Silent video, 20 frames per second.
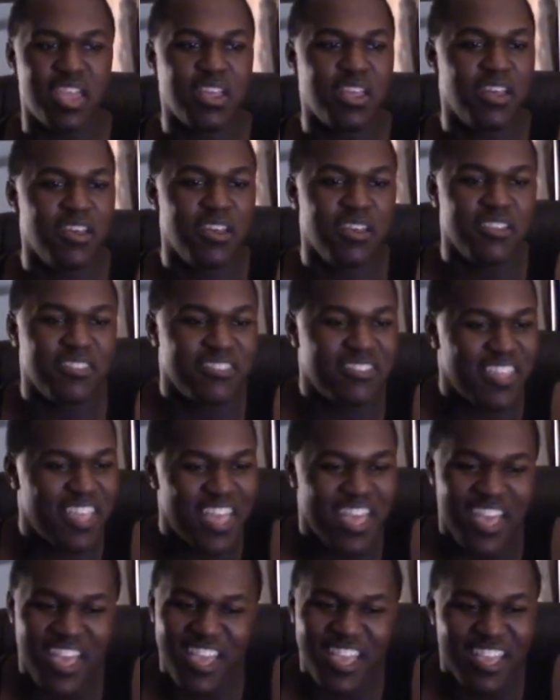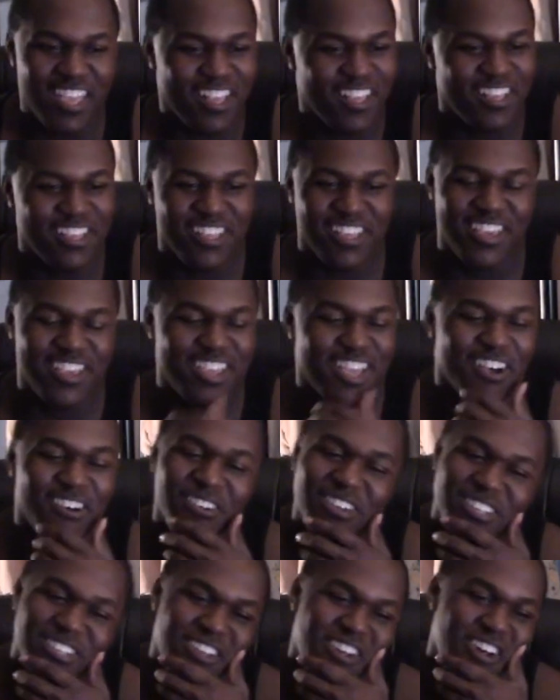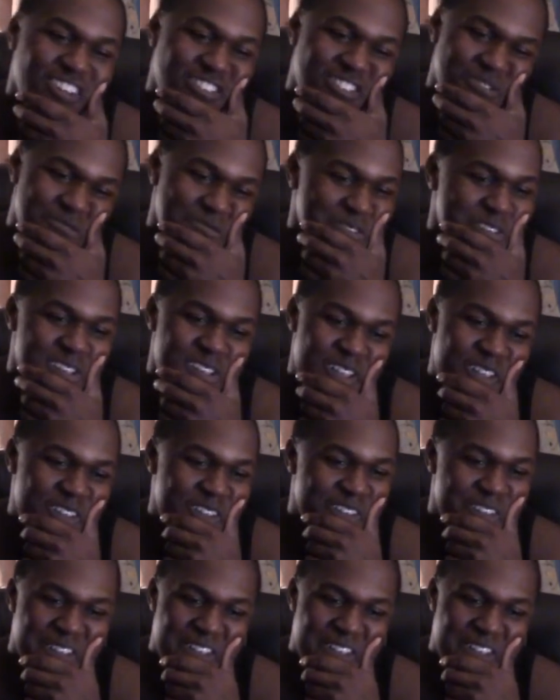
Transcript: because that was awesome, man.